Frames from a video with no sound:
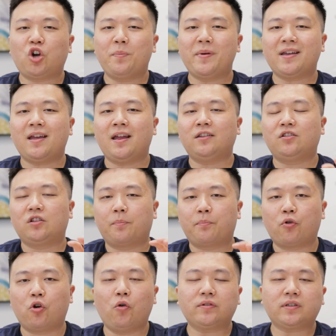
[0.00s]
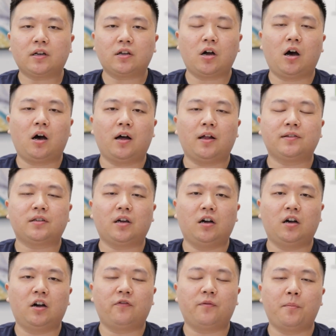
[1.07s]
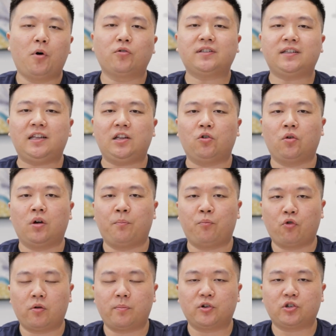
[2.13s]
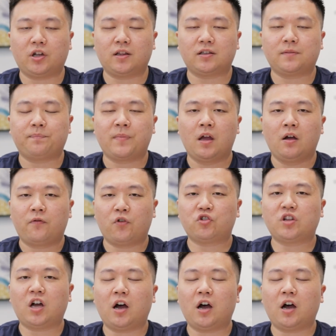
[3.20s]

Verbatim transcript: jumping into the pros and cons of multi-needle embroidery machines. First